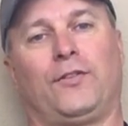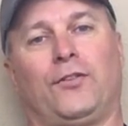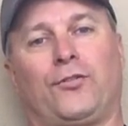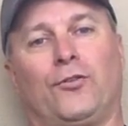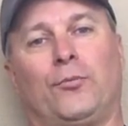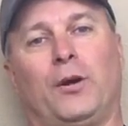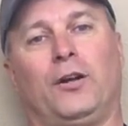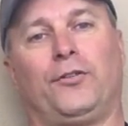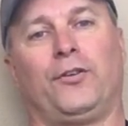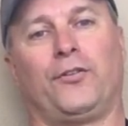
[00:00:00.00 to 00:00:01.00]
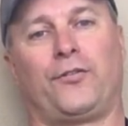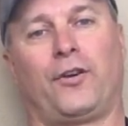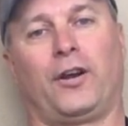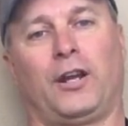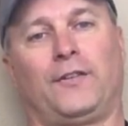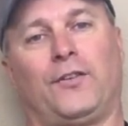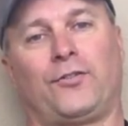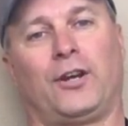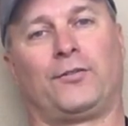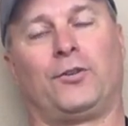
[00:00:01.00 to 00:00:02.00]
this snow melted and start getting this
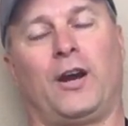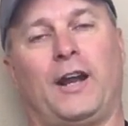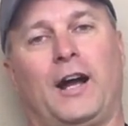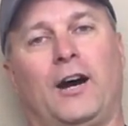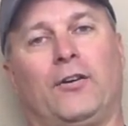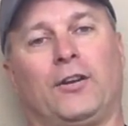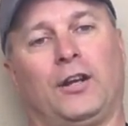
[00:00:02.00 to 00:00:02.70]
stuff dried out,